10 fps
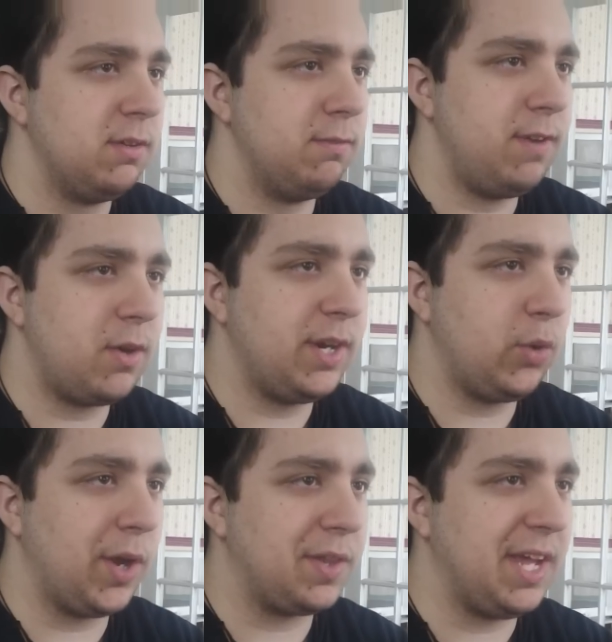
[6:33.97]
Very
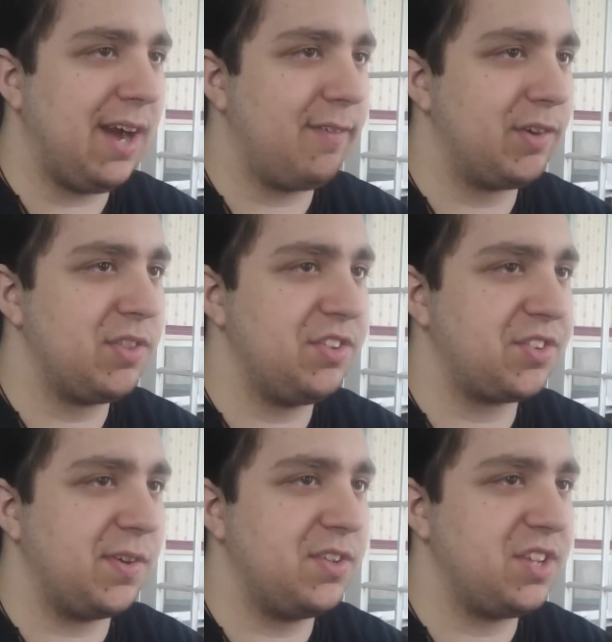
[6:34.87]
quickly, however, this
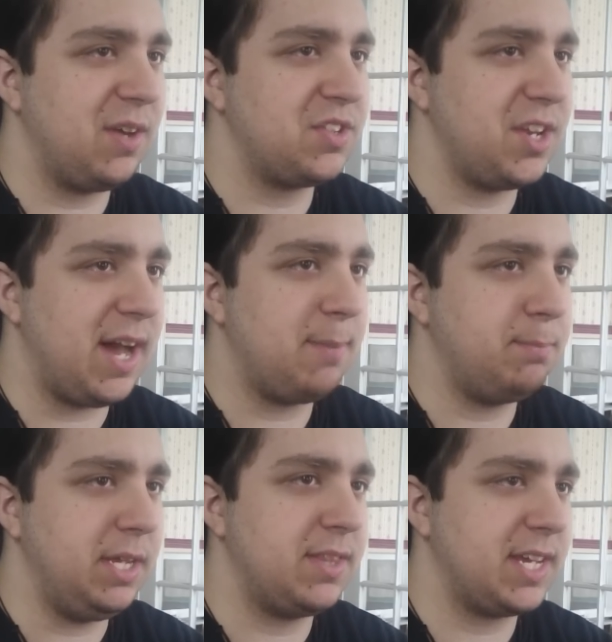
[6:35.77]
turns out to
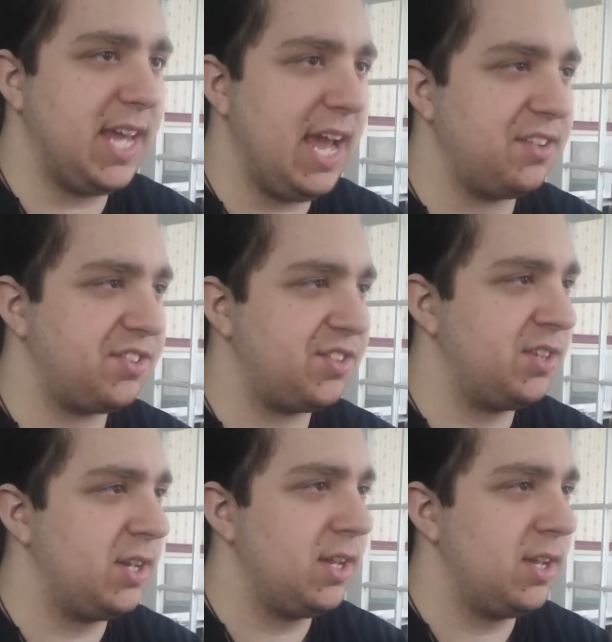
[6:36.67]
not be the case.